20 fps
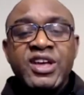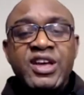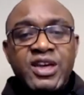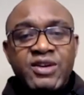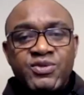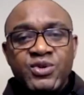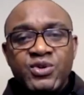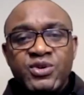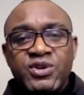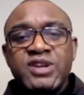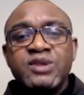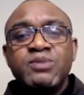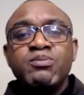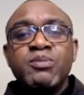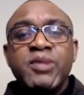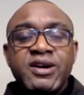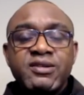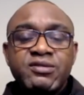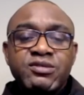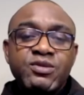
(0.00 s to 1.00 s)
if you read
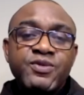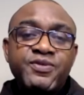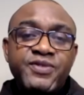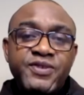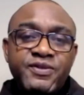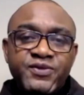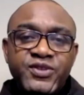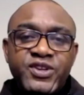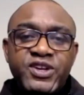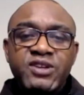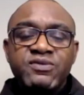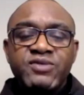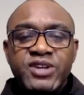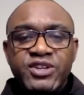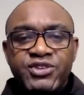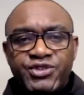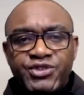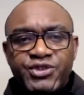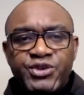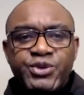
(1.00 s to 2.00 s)
Matthew 15,
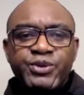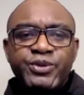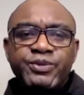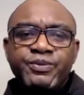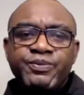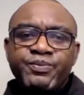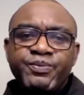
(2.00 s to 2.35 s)
verse 2.